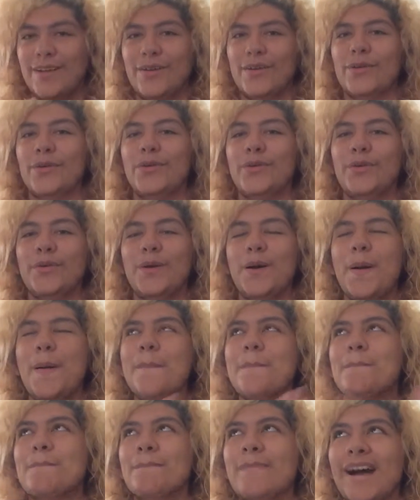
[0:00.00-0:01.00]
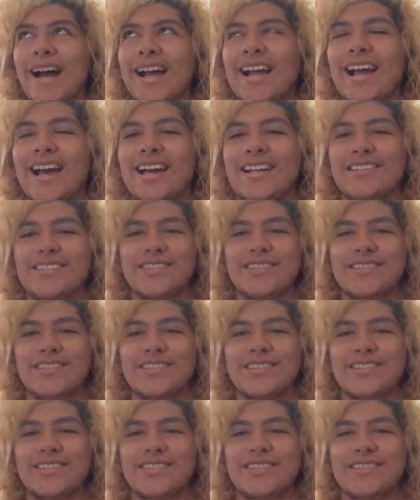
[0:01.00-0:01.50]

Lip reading: Oh my God.